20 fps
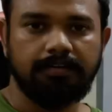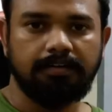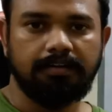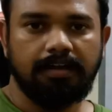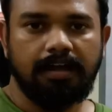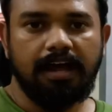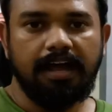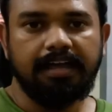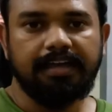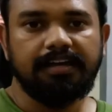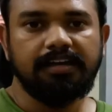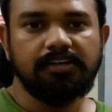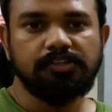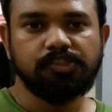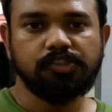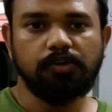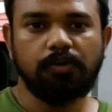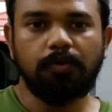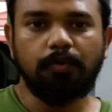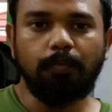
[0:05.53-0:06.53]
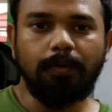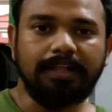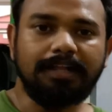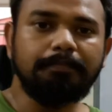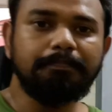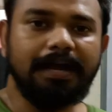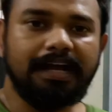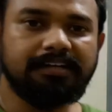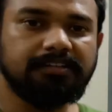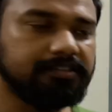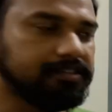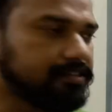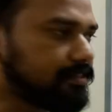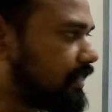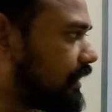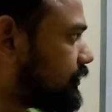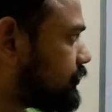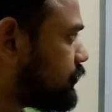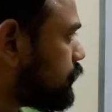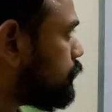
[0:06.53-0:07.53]
Hi, so welcome back to this
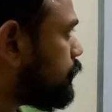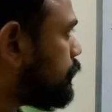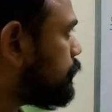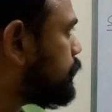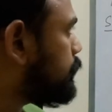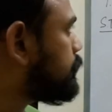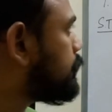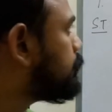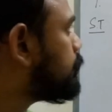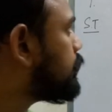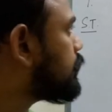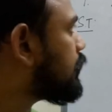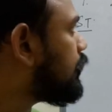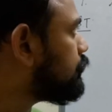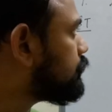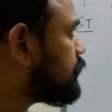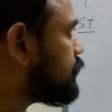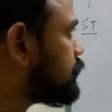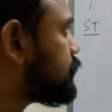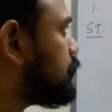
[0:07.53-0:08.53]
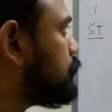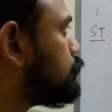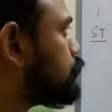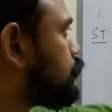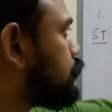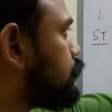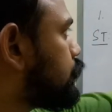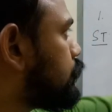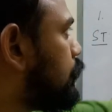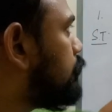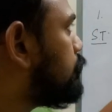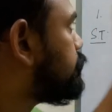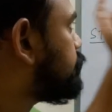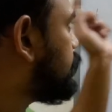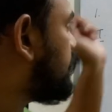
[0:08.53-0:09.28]
lecture where we will work out the solutions of